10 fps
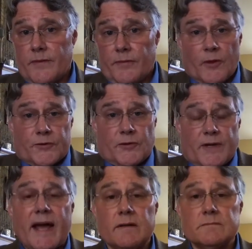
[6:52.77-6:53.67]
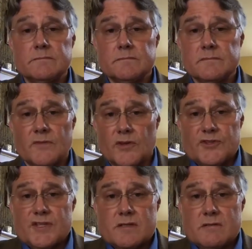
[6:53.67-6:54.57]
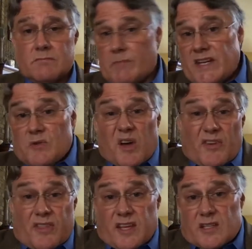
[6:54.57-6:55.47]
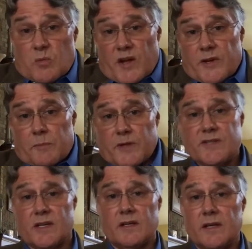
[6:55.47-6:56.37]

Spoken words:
they'll tune out. They'll just may do other things while you're preaching.